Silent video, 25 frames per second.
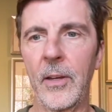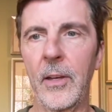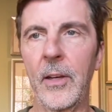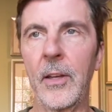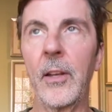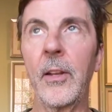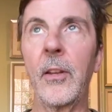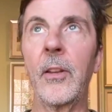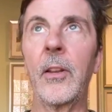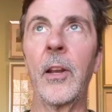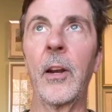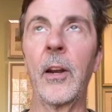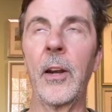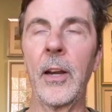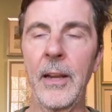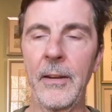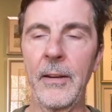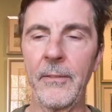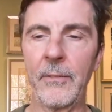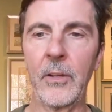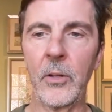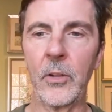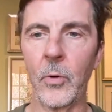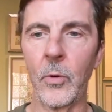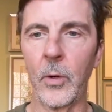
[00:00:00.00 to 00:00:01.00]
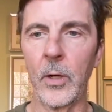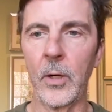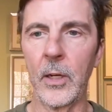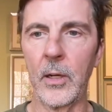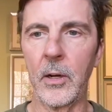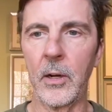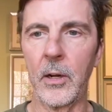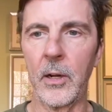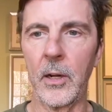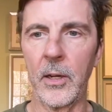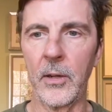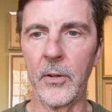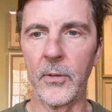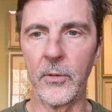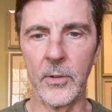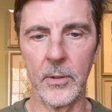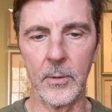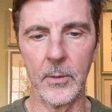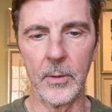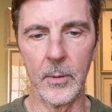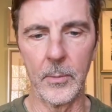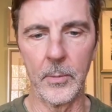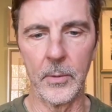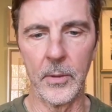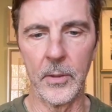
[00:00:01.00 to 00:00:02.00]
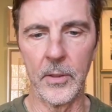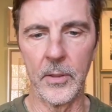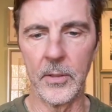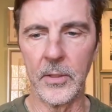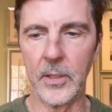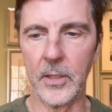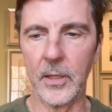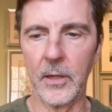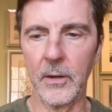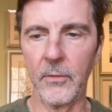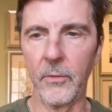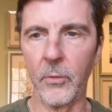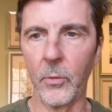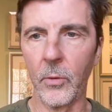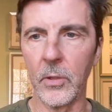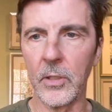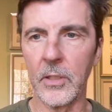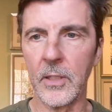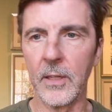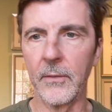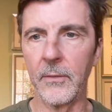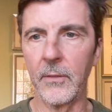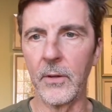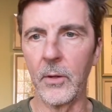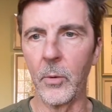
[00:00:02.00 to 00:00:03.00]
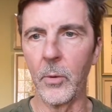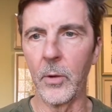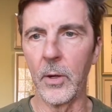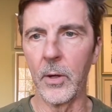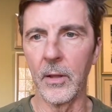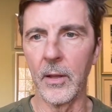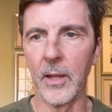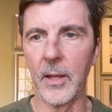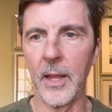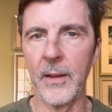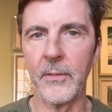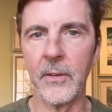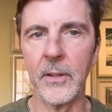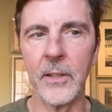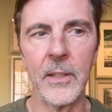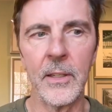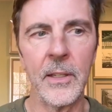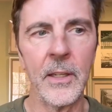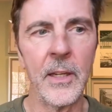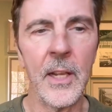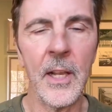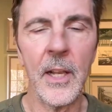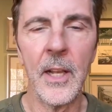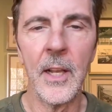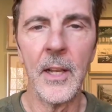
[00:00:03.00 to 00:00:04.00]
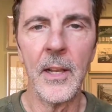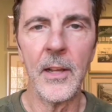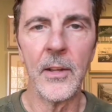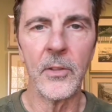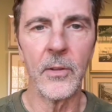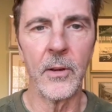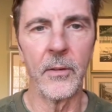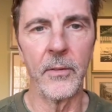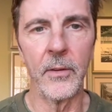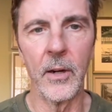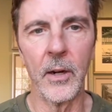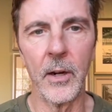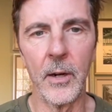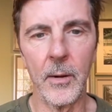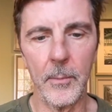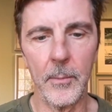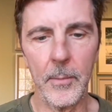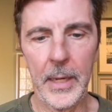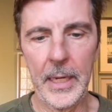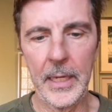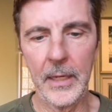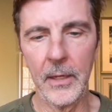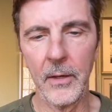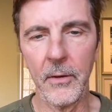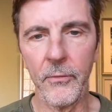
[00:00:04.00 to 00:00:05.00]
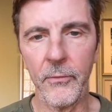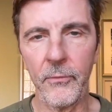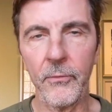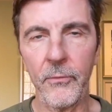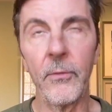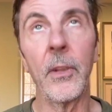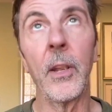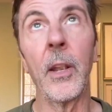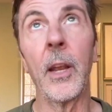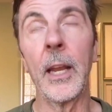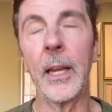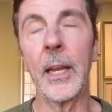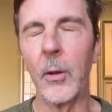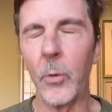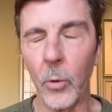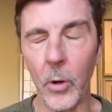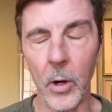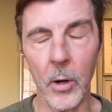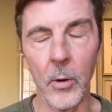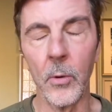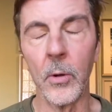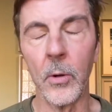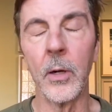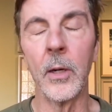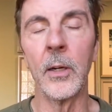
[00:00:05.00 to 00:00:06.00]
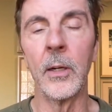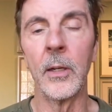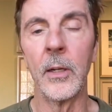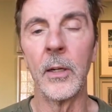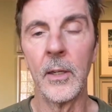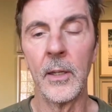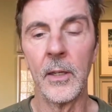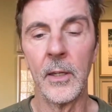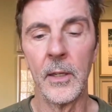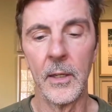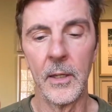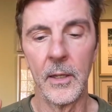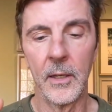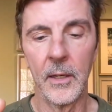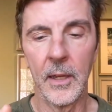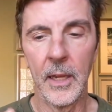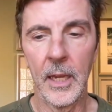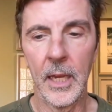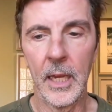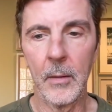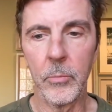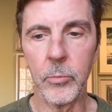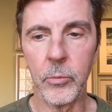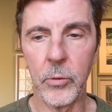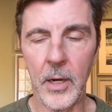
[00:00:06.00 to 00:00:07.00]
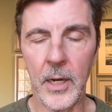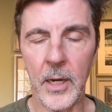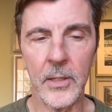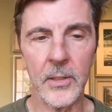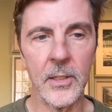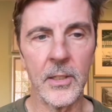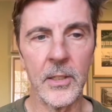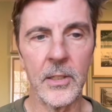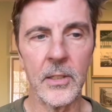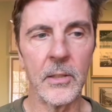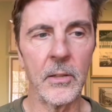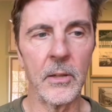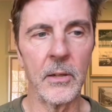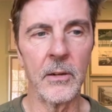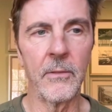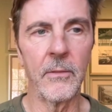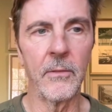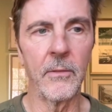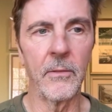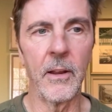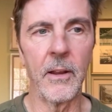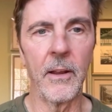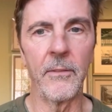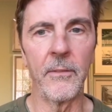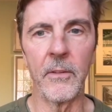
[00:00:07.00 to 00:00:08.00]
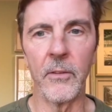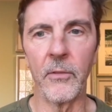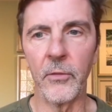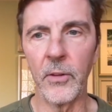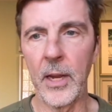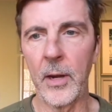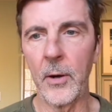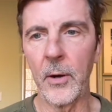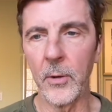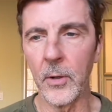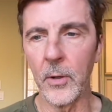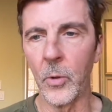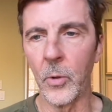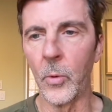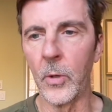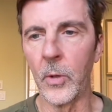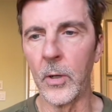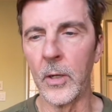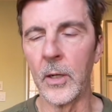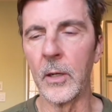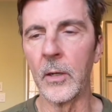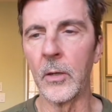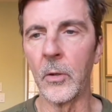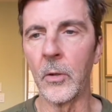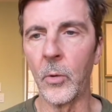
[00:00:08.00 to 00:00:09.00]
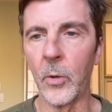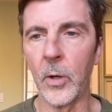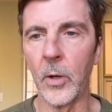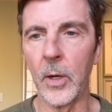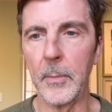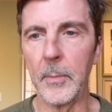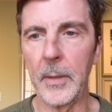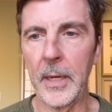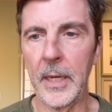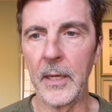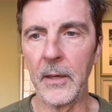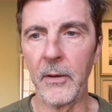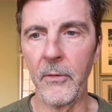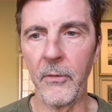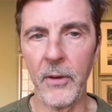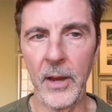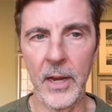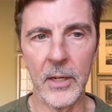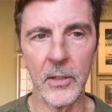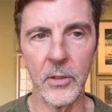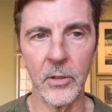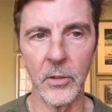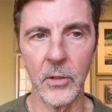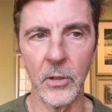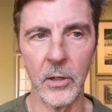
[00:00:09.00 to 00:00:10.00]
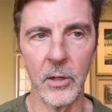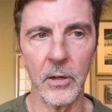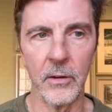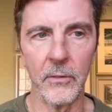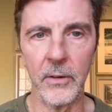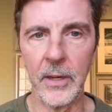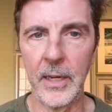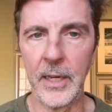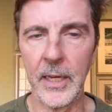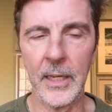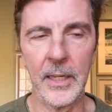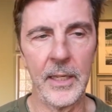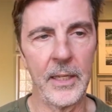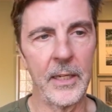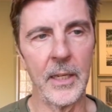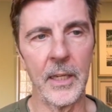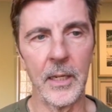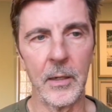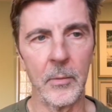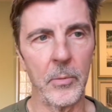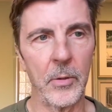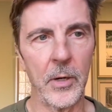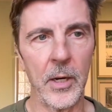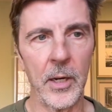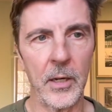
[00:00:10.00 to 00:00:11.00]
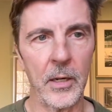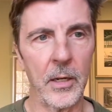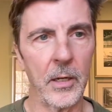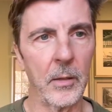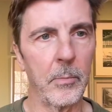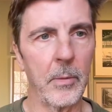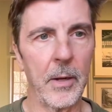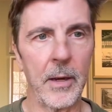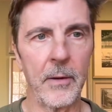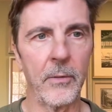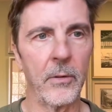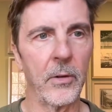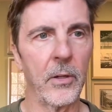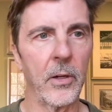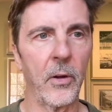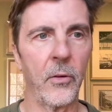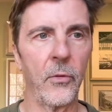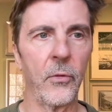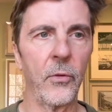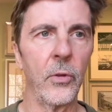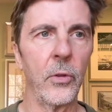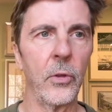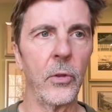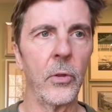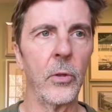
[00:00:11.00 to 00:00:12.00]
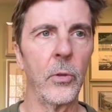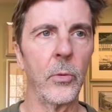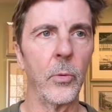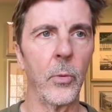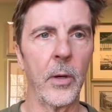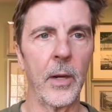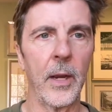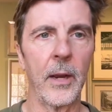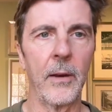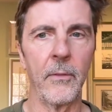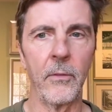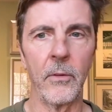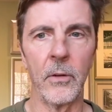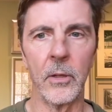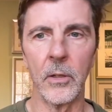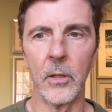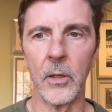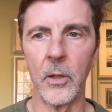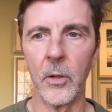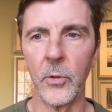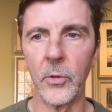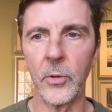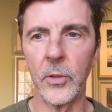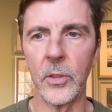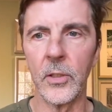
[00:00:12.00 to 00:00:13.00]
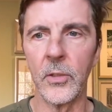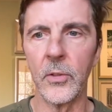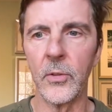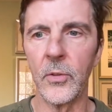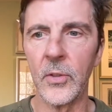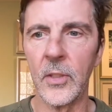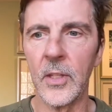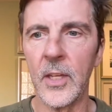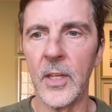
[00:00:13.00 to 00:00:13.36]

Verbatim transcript: they're inventory costs. I'm going to put this in here for 7111. So if you're a manuf- a grower, a processor of, of the flower to oil, or a manufacturer of any kind of product, beverage, food, whatever, lotions,